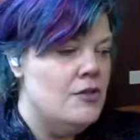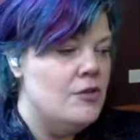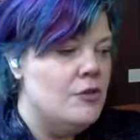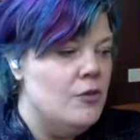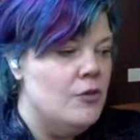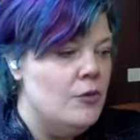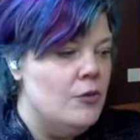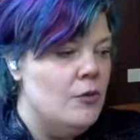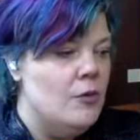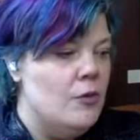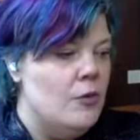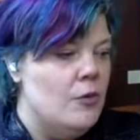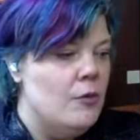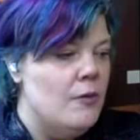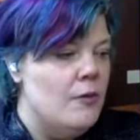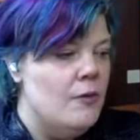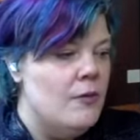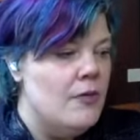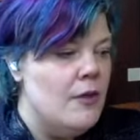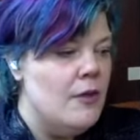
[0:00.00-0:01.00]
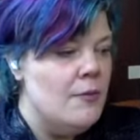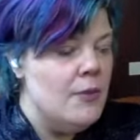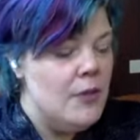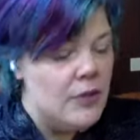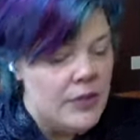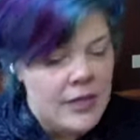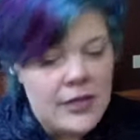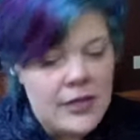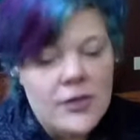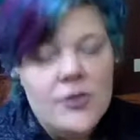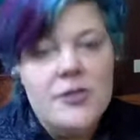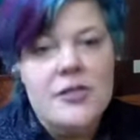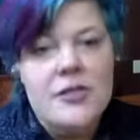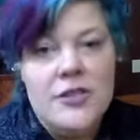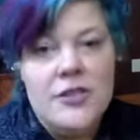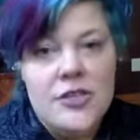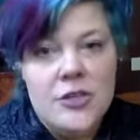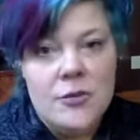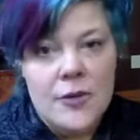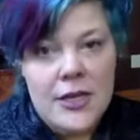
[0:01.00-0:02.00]
to the political
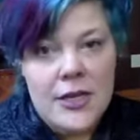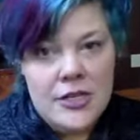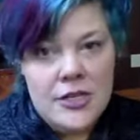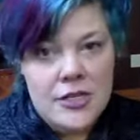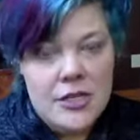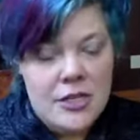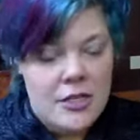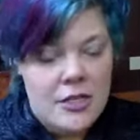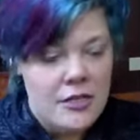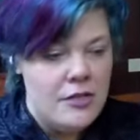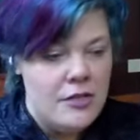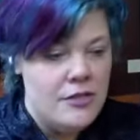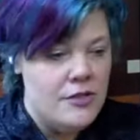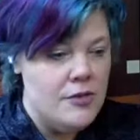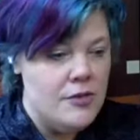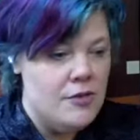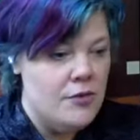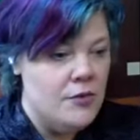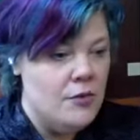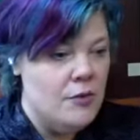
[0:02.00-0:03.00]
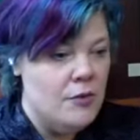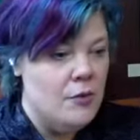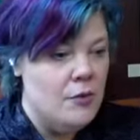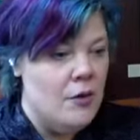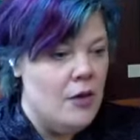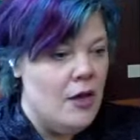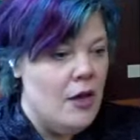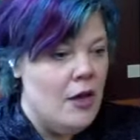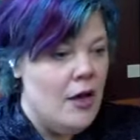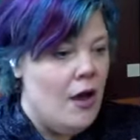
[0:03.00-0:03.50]
situation, to